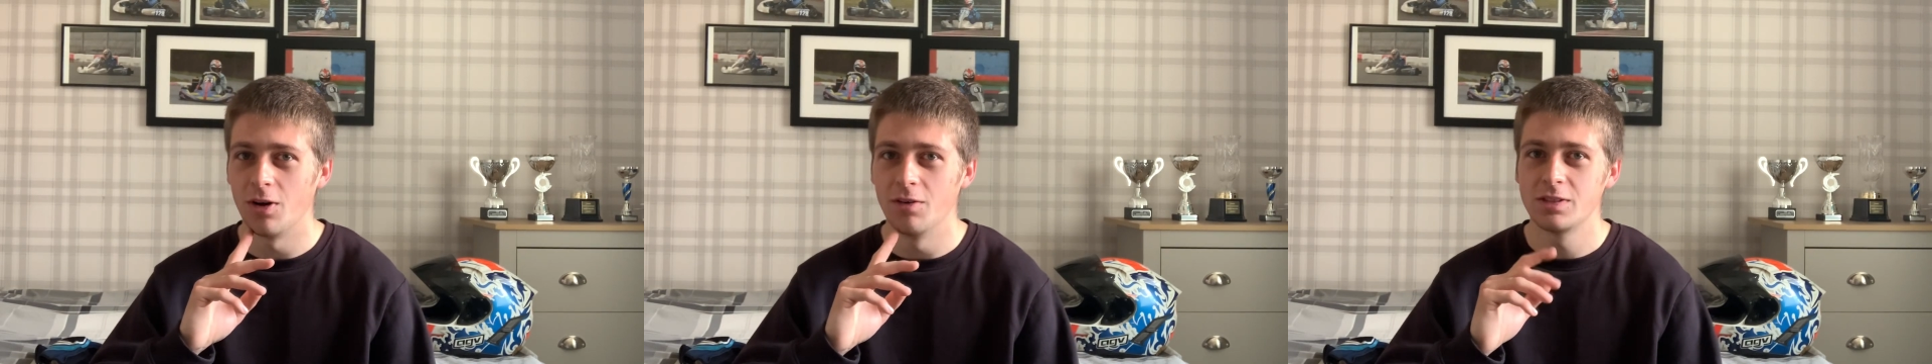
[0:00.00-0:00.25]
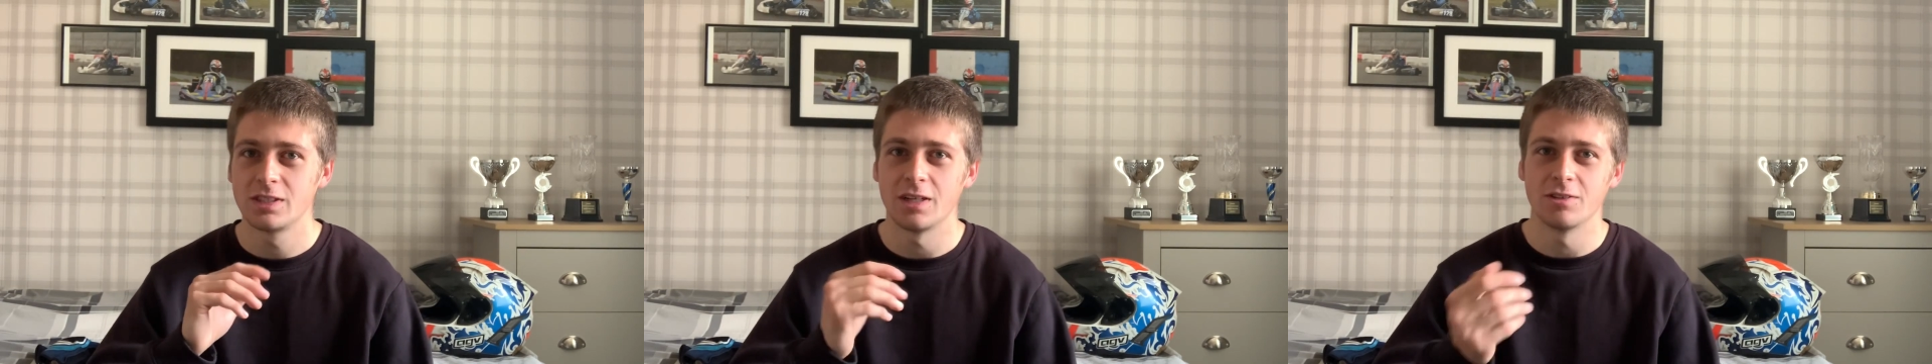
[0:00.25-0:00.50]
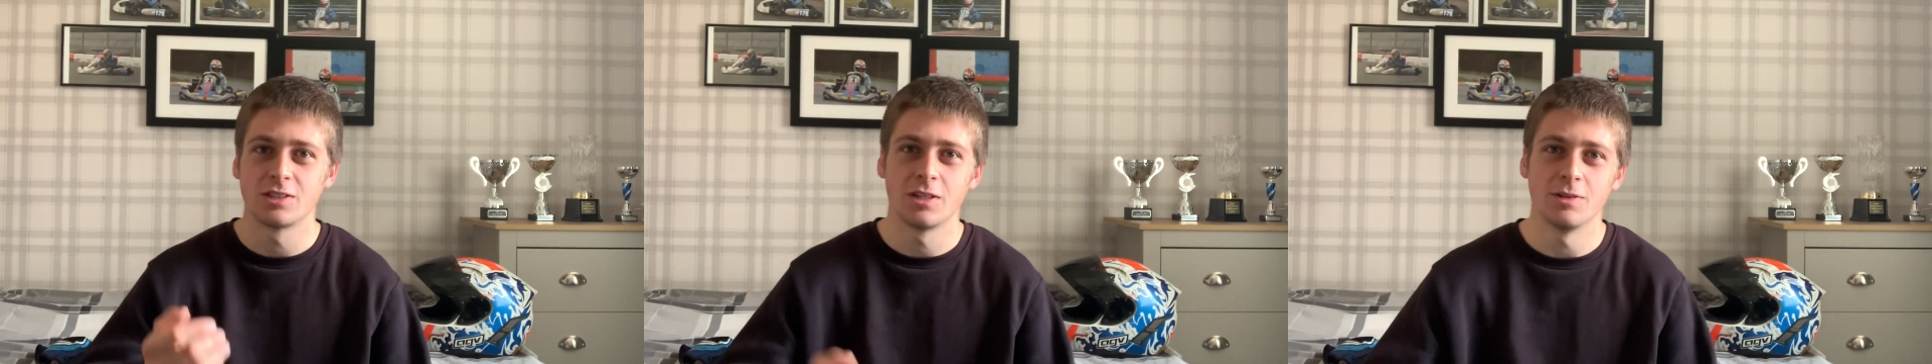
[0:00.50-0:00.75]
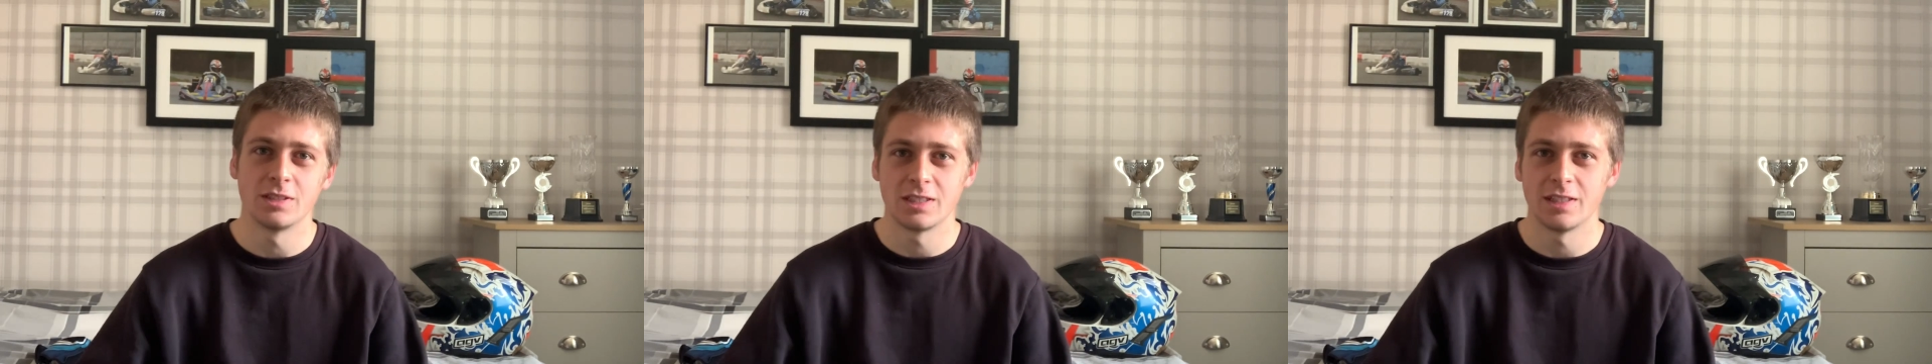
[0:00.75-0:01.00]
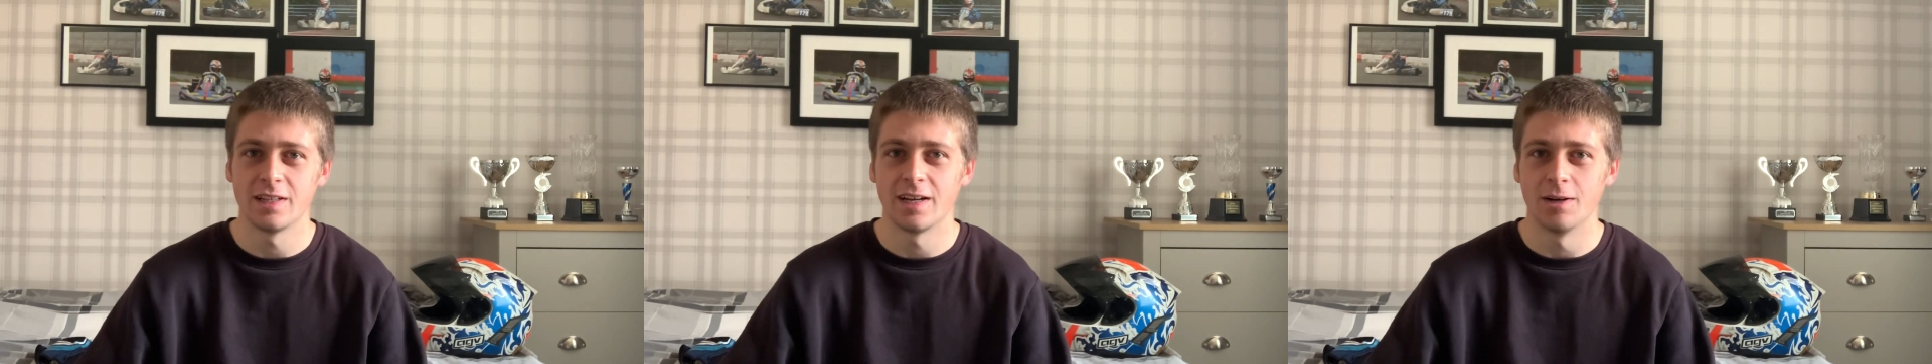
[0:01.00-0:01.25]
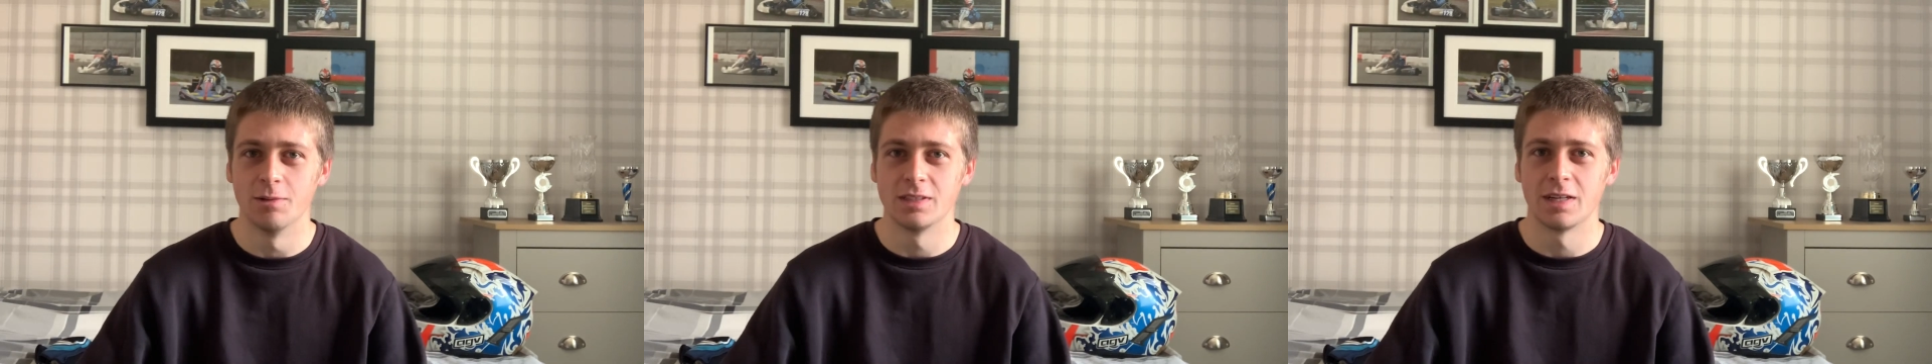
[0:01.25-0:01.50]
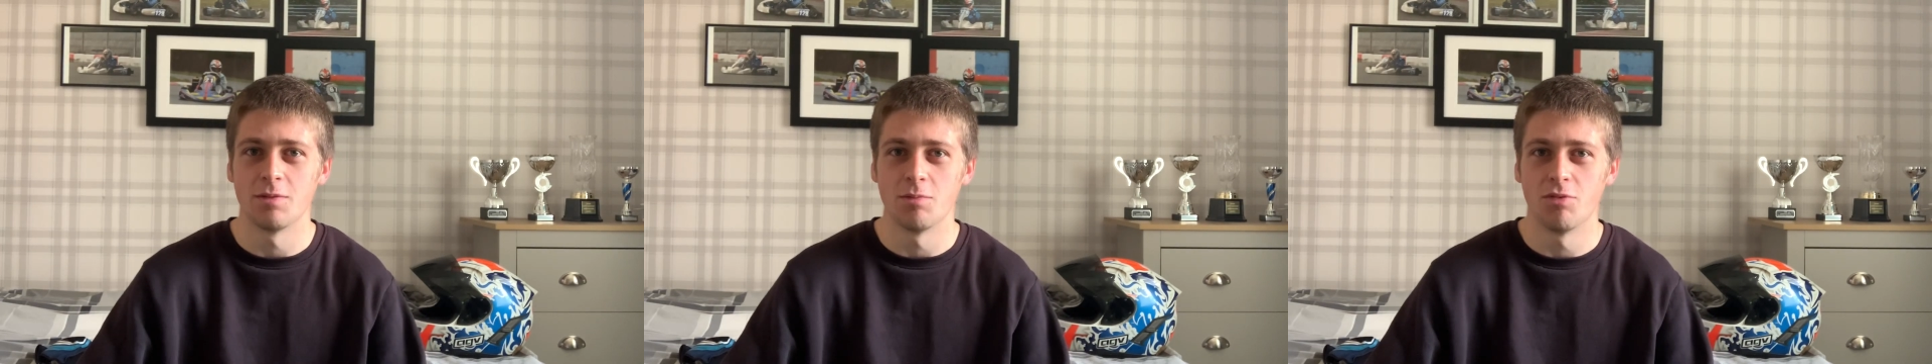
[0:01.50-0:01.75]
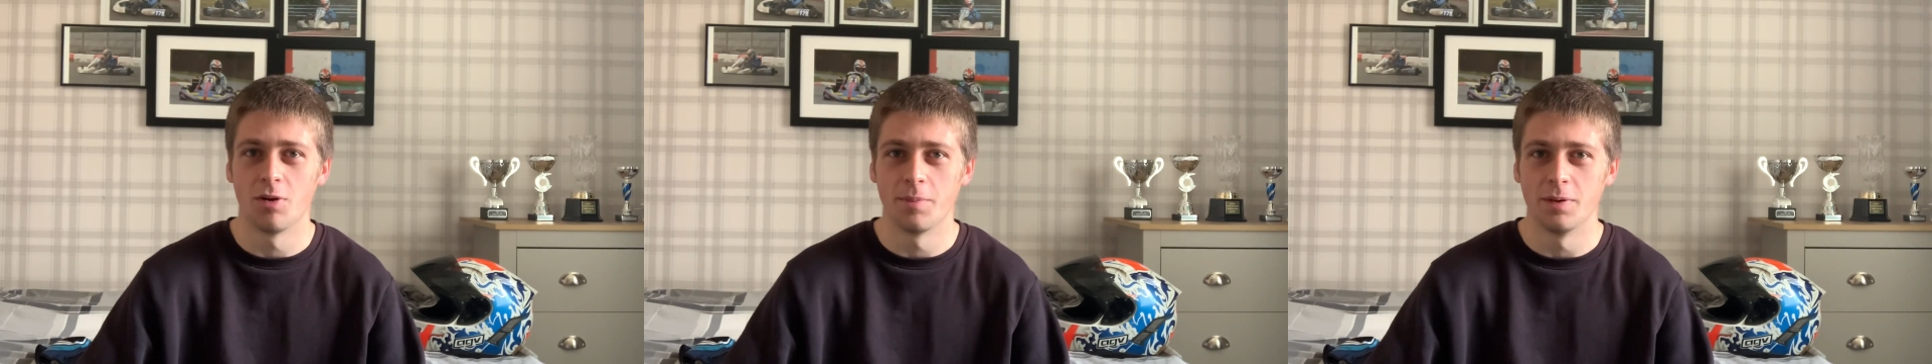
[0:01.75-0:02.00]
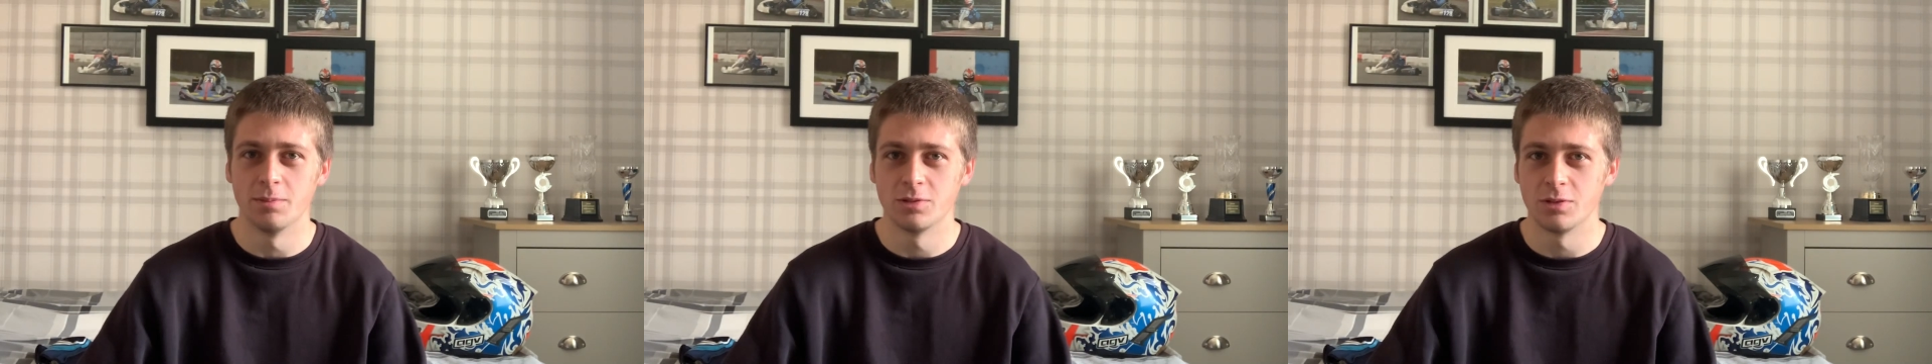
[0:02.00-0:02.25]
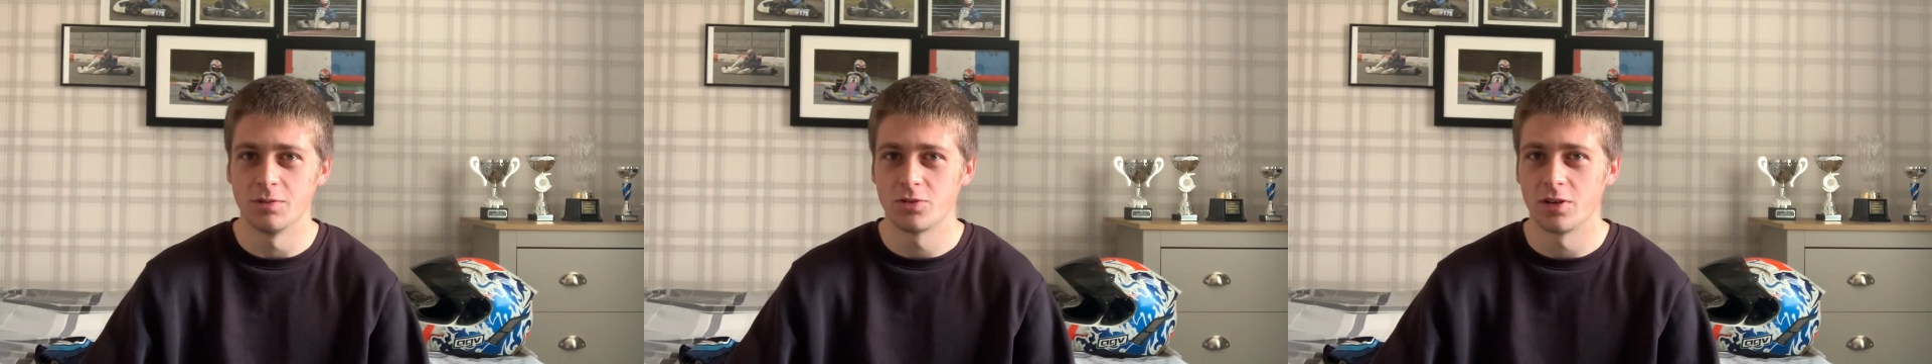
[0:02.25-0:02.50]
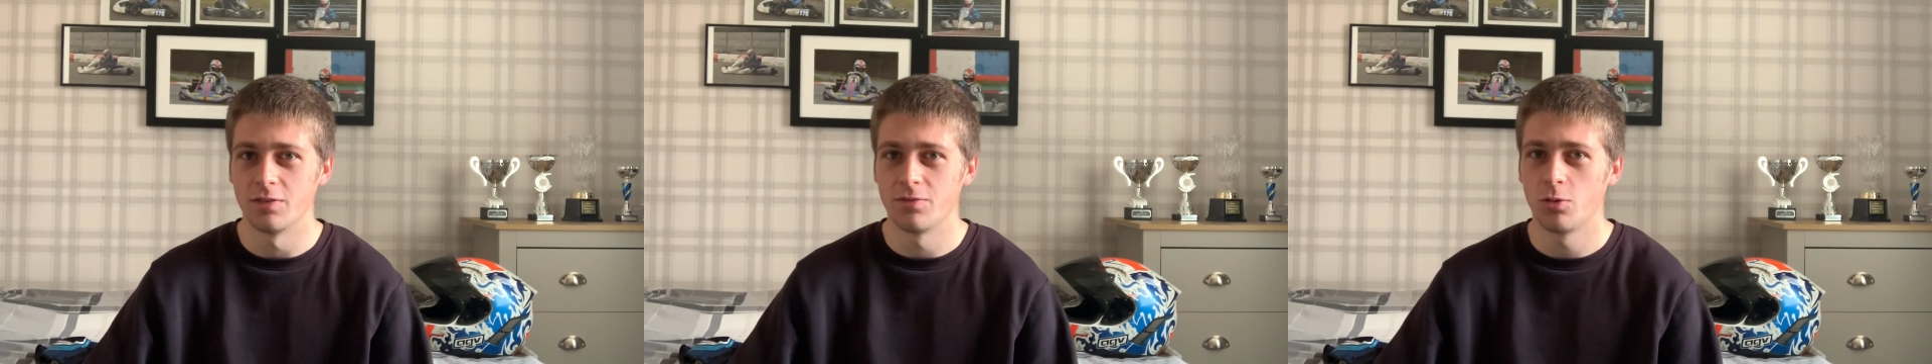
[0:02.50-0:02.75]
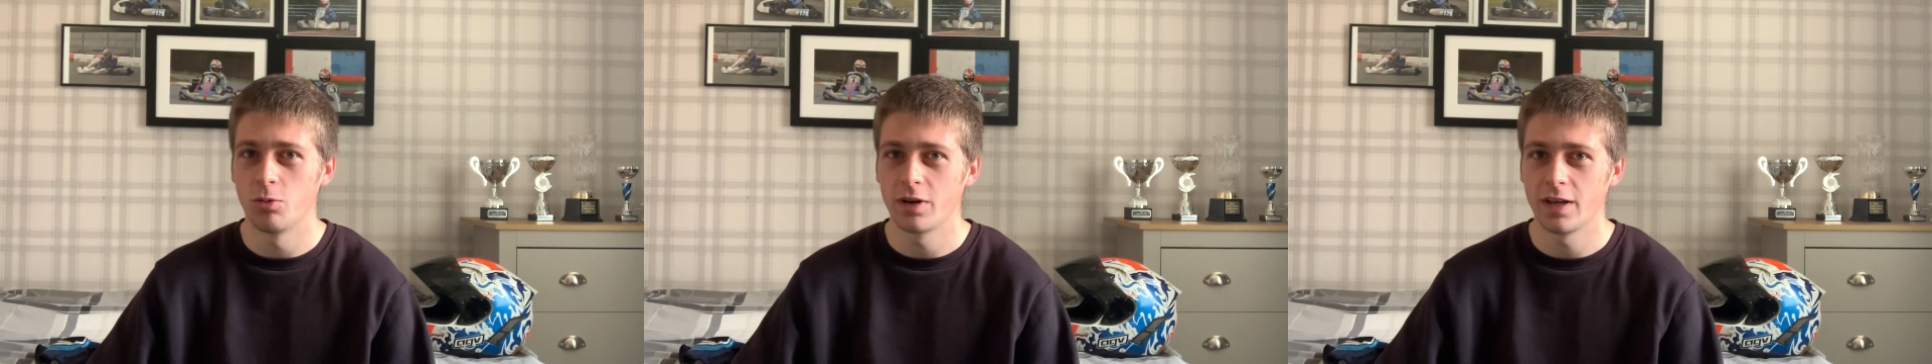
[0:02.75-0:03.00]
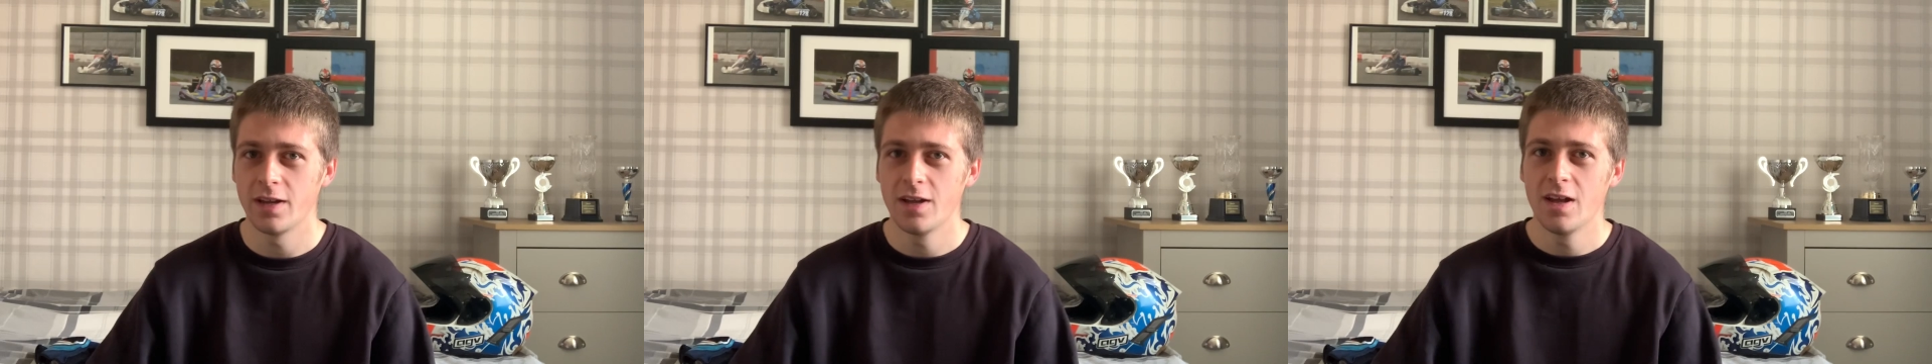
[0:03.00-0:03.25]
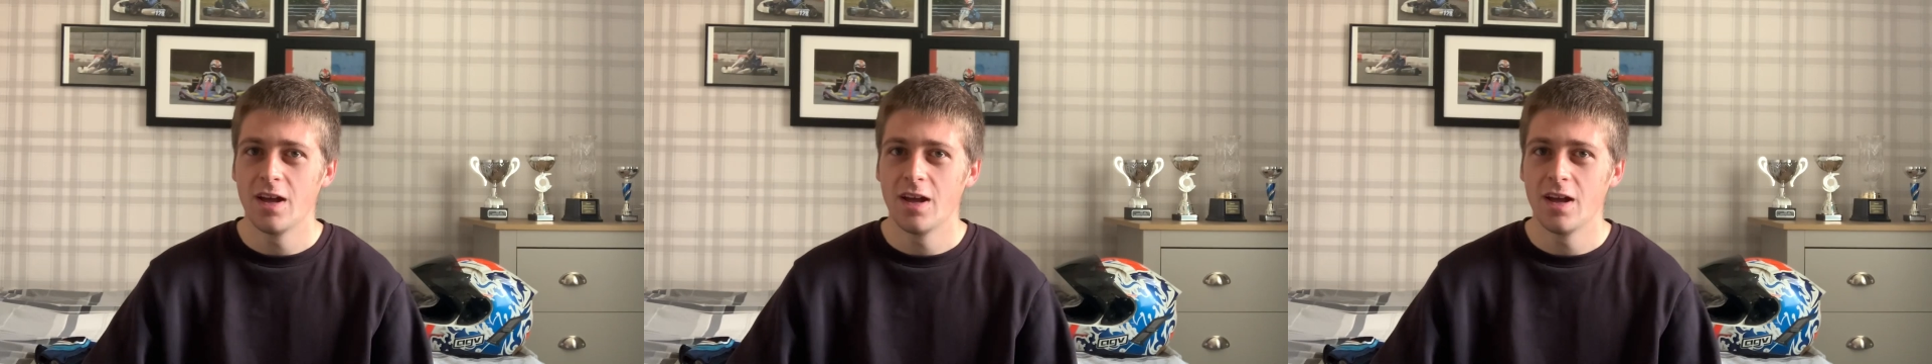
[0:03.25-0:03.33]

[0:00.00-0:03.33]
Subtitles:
Obviously, I was noticing that I was having problems with trying to afford it.